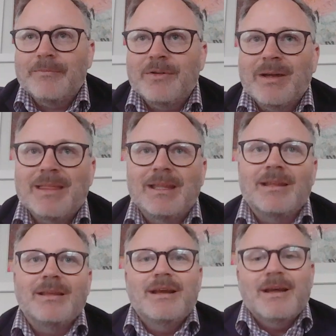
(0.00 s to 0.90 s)
So I
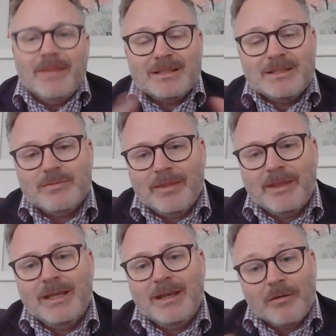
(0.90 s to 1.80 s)
think that's just one
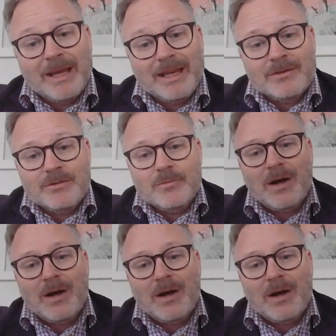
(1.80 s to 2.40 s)
thing, and I'll get into